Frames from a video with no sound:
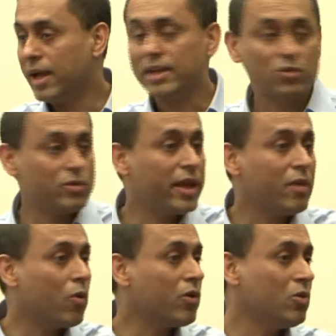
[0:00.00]
And
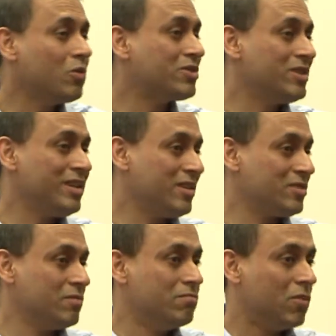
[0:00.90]
today, what you would see
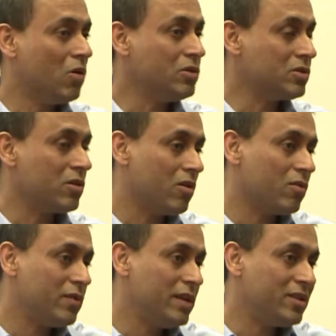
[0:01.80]
is most
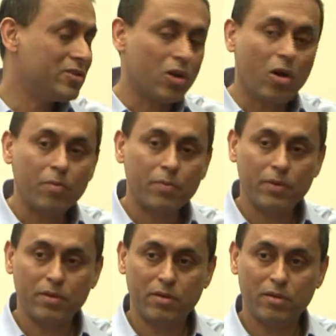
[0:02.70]
of the
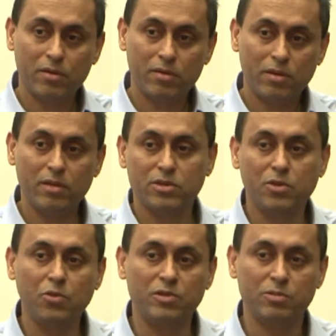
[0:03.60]
top
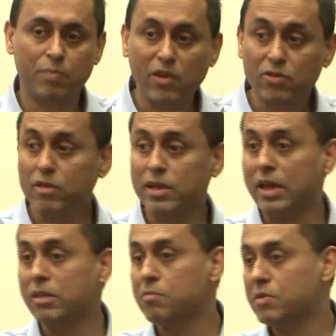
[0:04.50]
institutions,
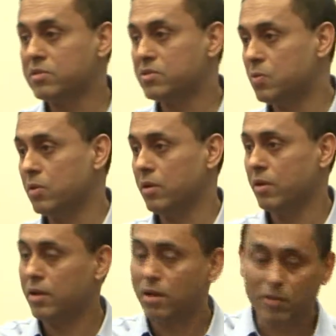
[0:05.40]
especially in the business world,
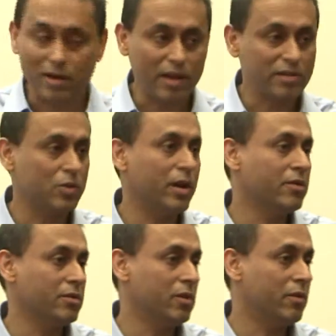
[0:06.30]
a little bit less so in
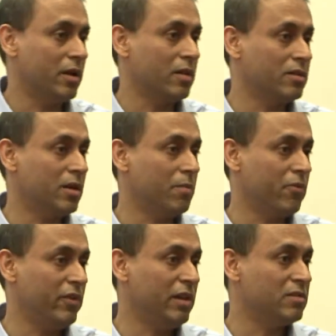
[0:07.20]
engineering, other
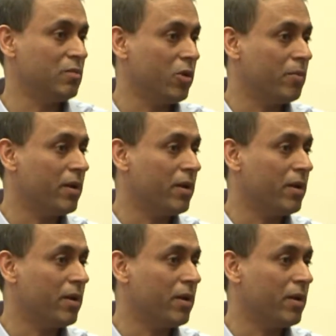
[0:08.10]
fields are more